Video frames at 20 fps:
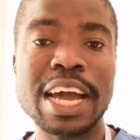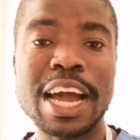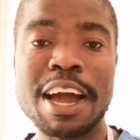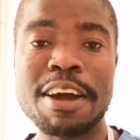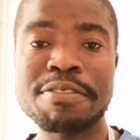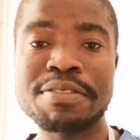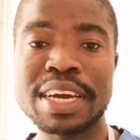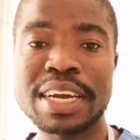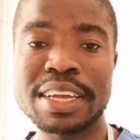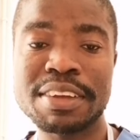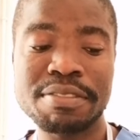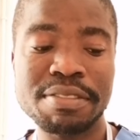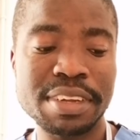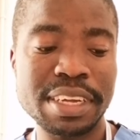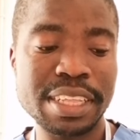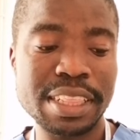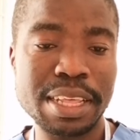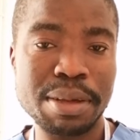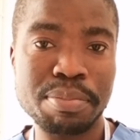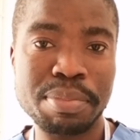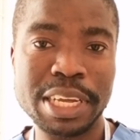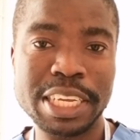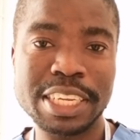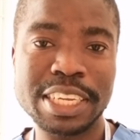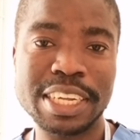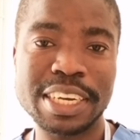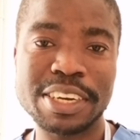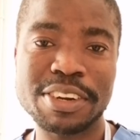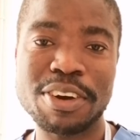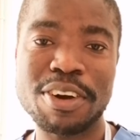After giving the
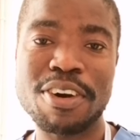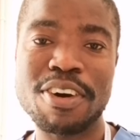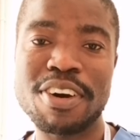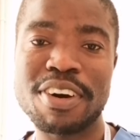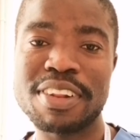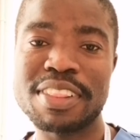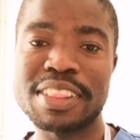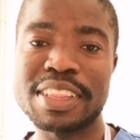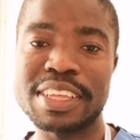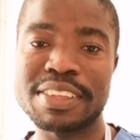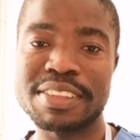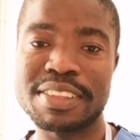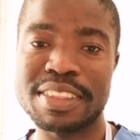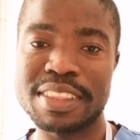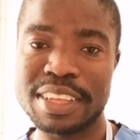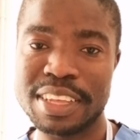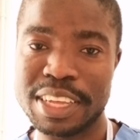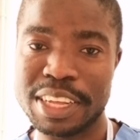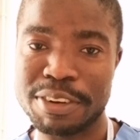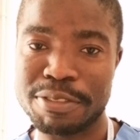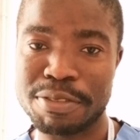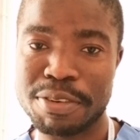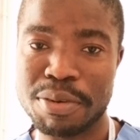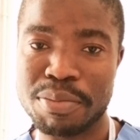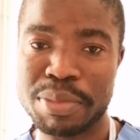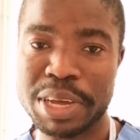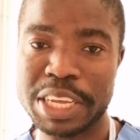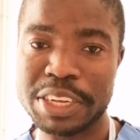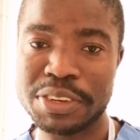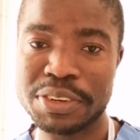patient all this
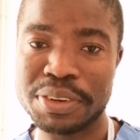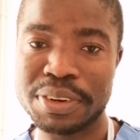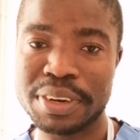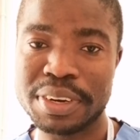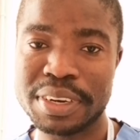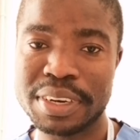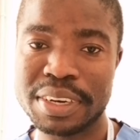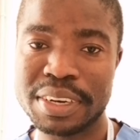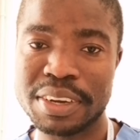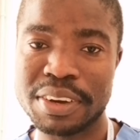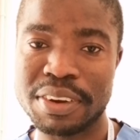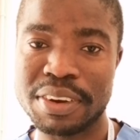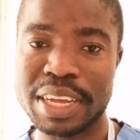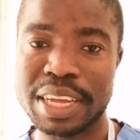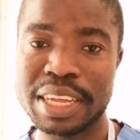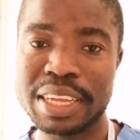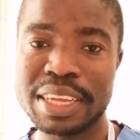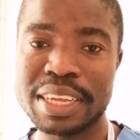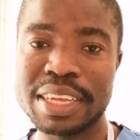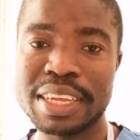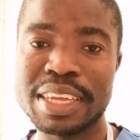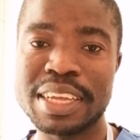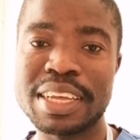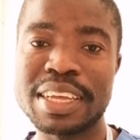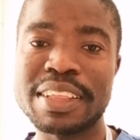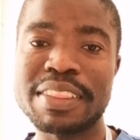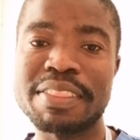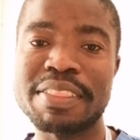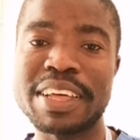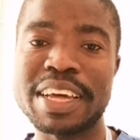information, okay,
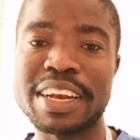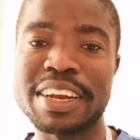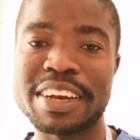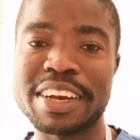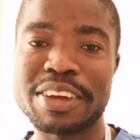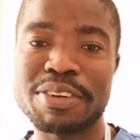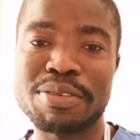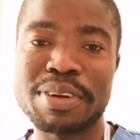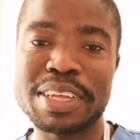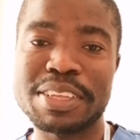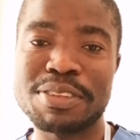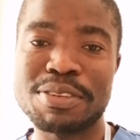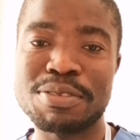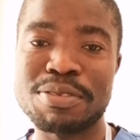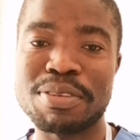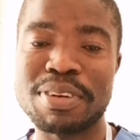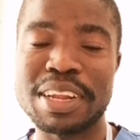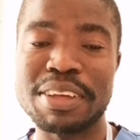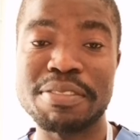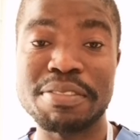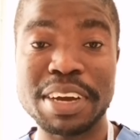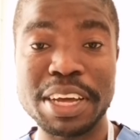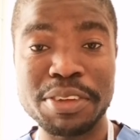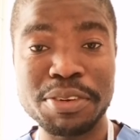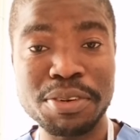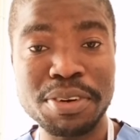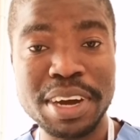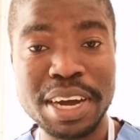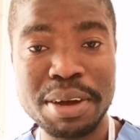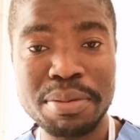then request to leave. Are
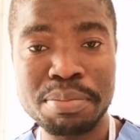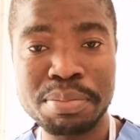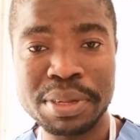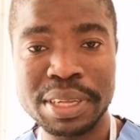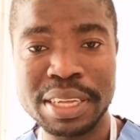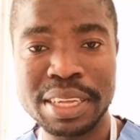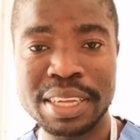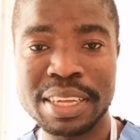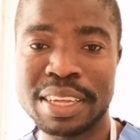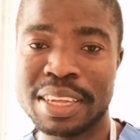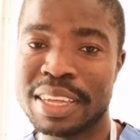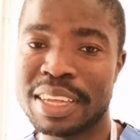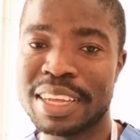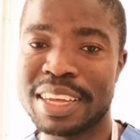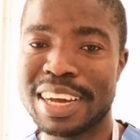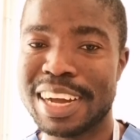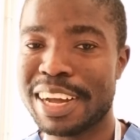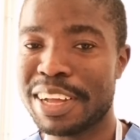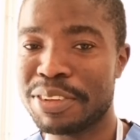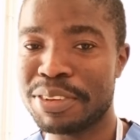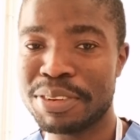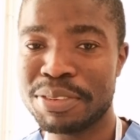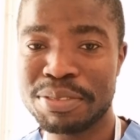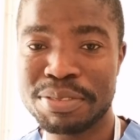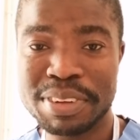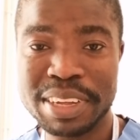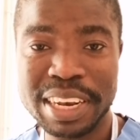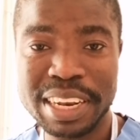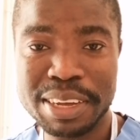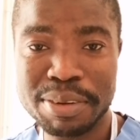you happy? Are
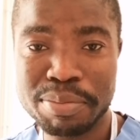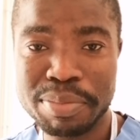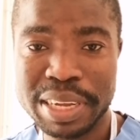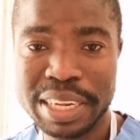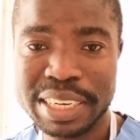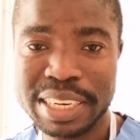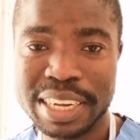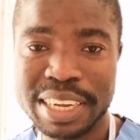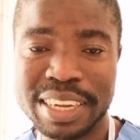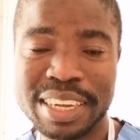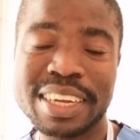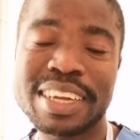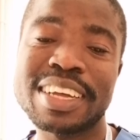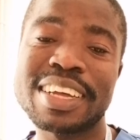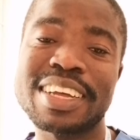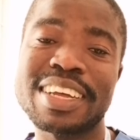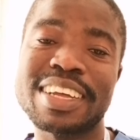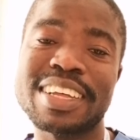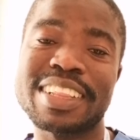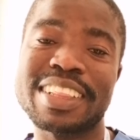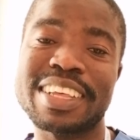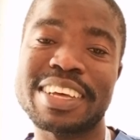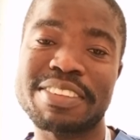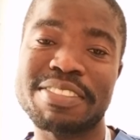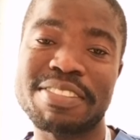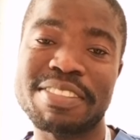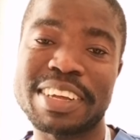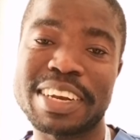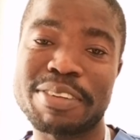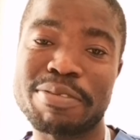you feeling better?
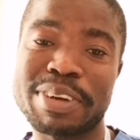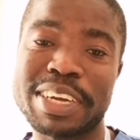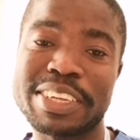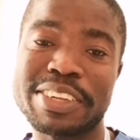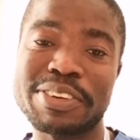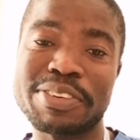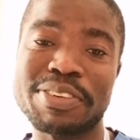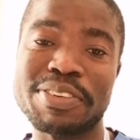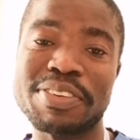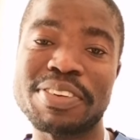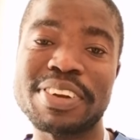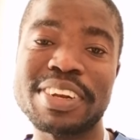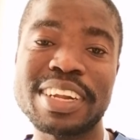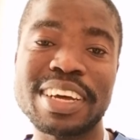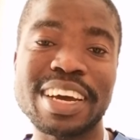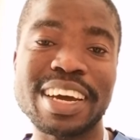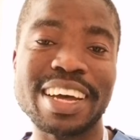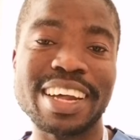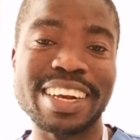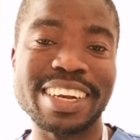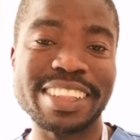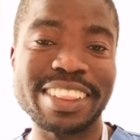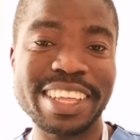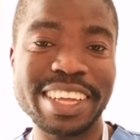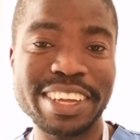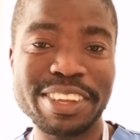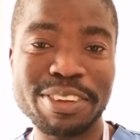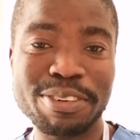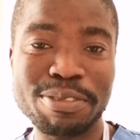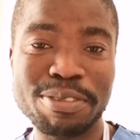That's very much good, and
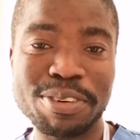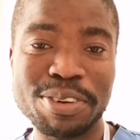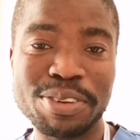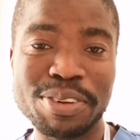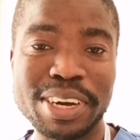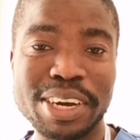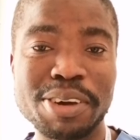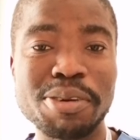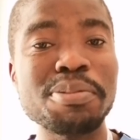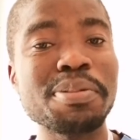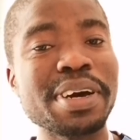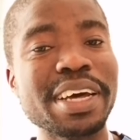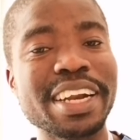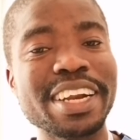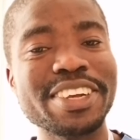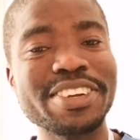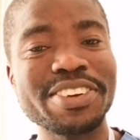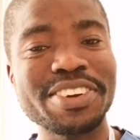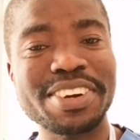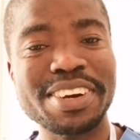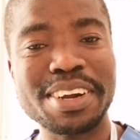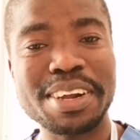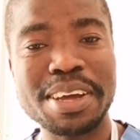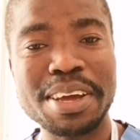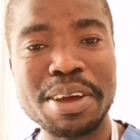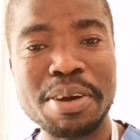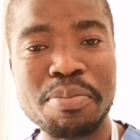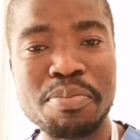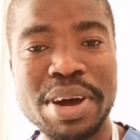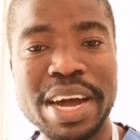thank you for your cooperation.
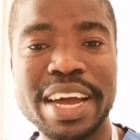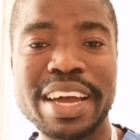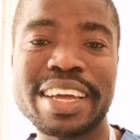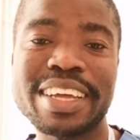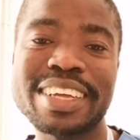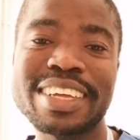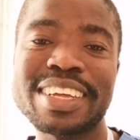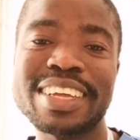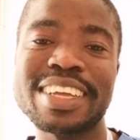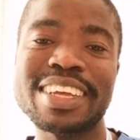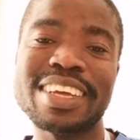Bye.